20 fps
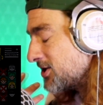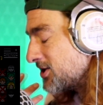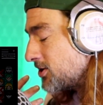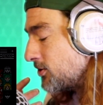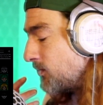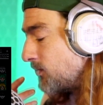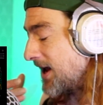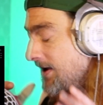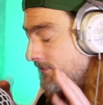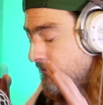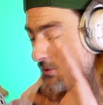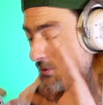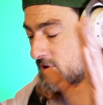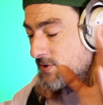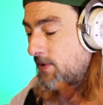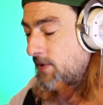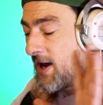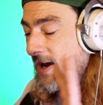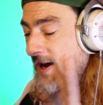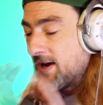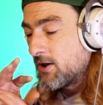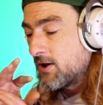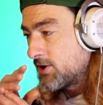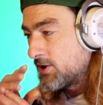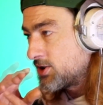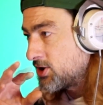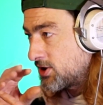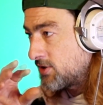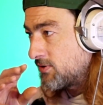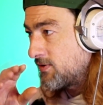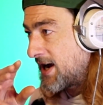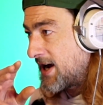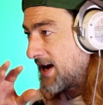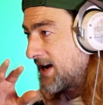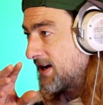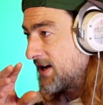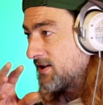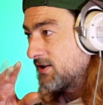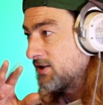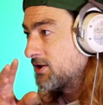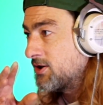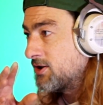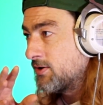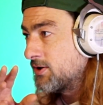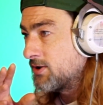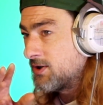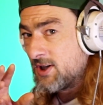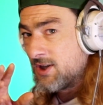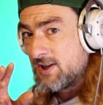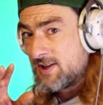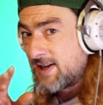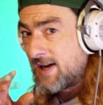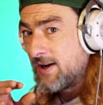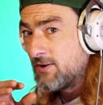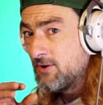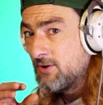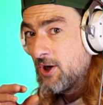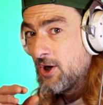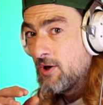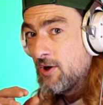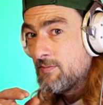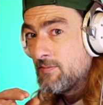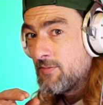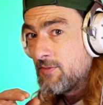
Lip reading: So when everyone's playing, I can just do that and no one can tell.